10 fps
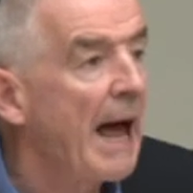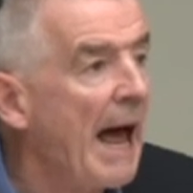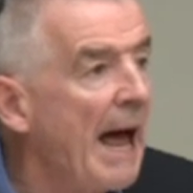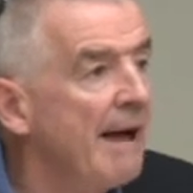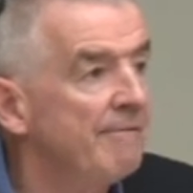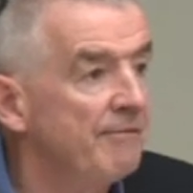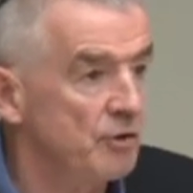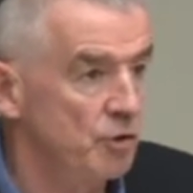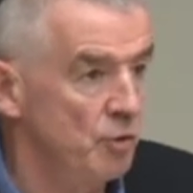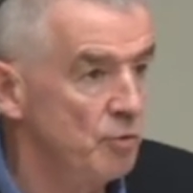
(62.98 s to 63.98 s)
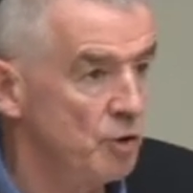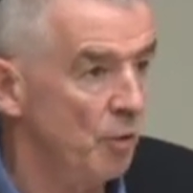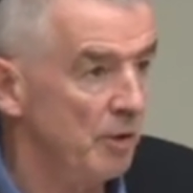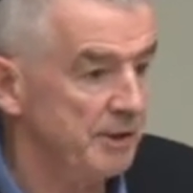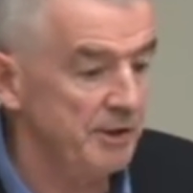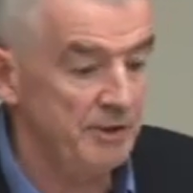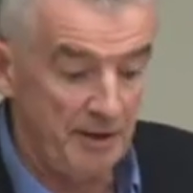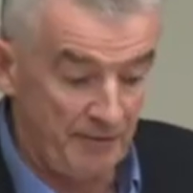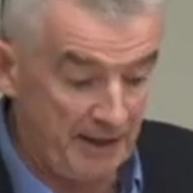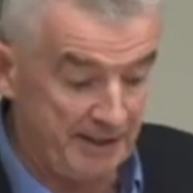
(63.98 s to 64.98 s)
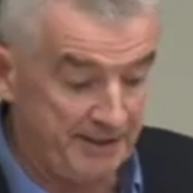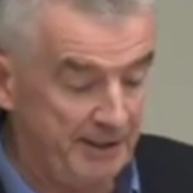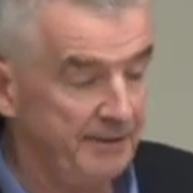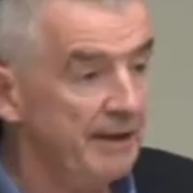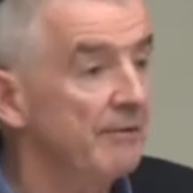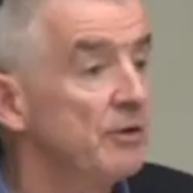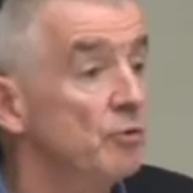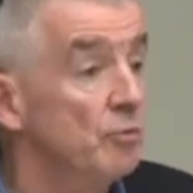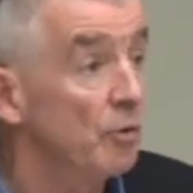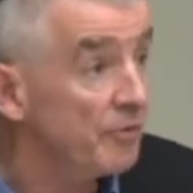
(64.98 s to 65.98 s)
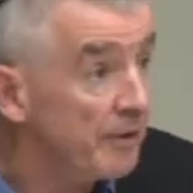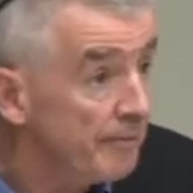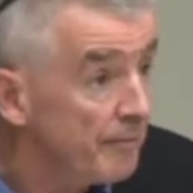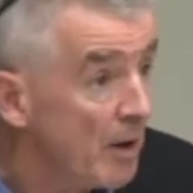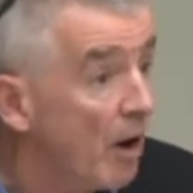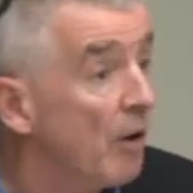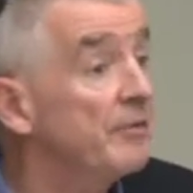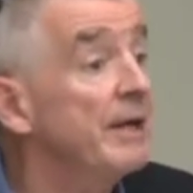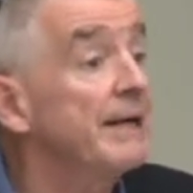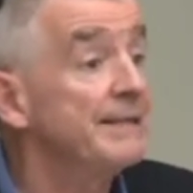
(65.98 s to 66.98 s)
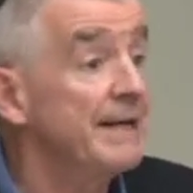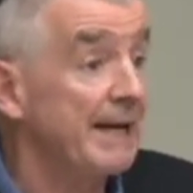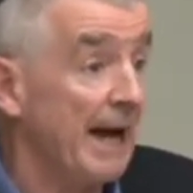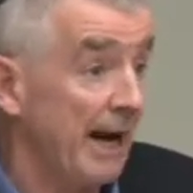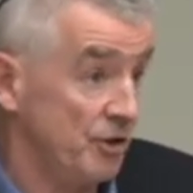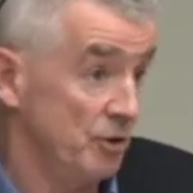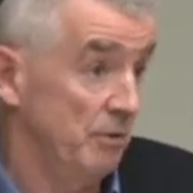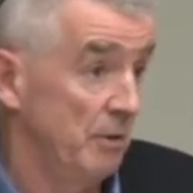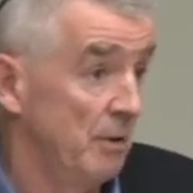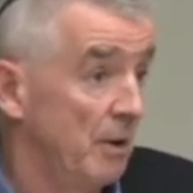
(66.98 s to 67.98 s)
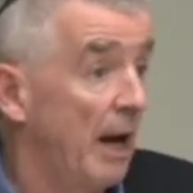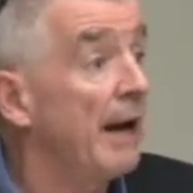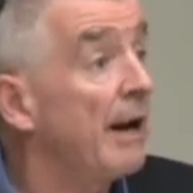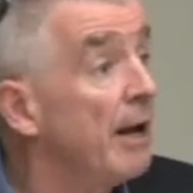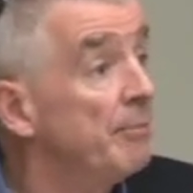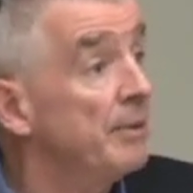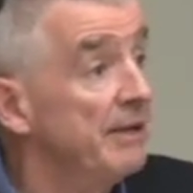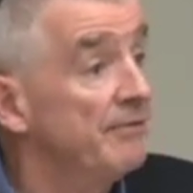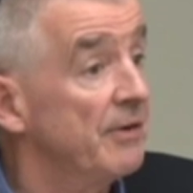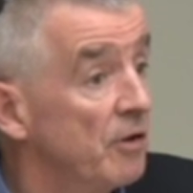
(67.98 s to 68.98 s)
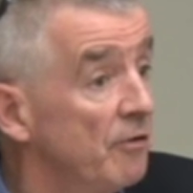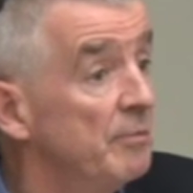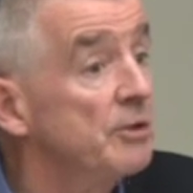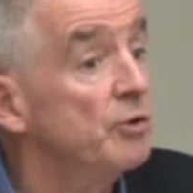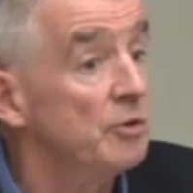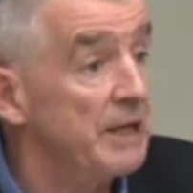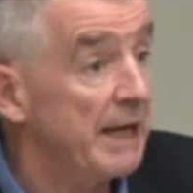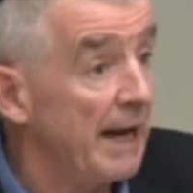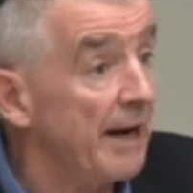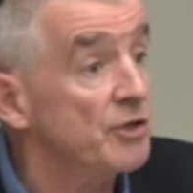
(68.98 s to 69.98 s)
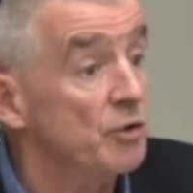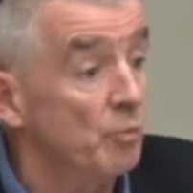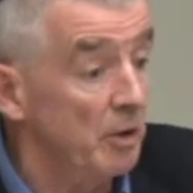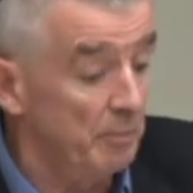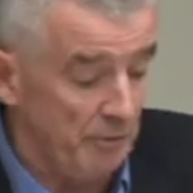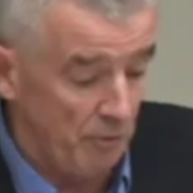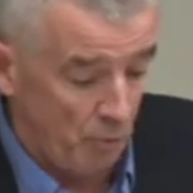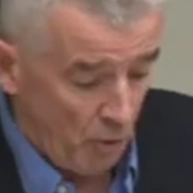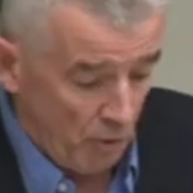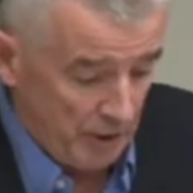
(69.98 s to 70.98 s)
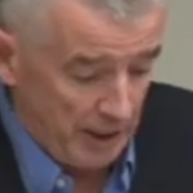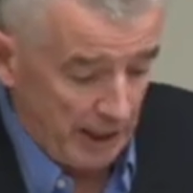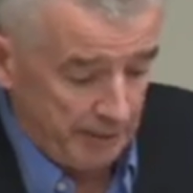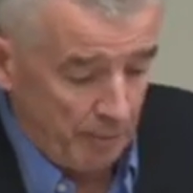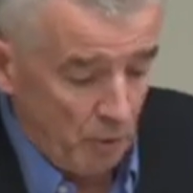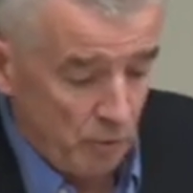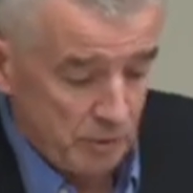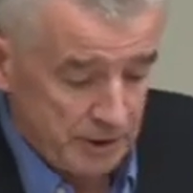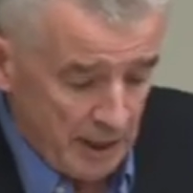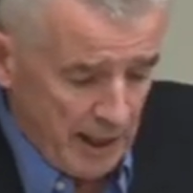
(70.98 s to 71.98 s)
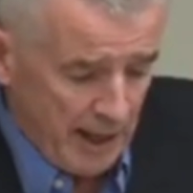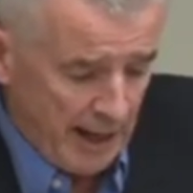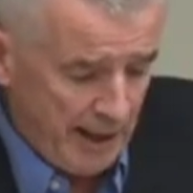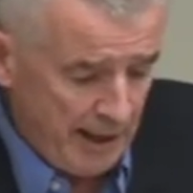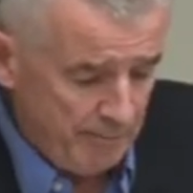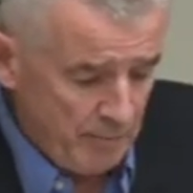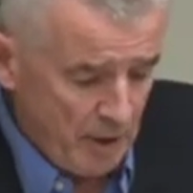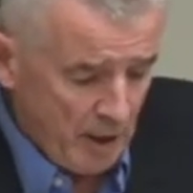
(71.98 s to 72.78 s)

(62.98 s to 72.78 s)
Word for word: have two choices. They can sit there and do nothing, or they can take action. And I believe that governments who take action will be rewarded at the polls. Um,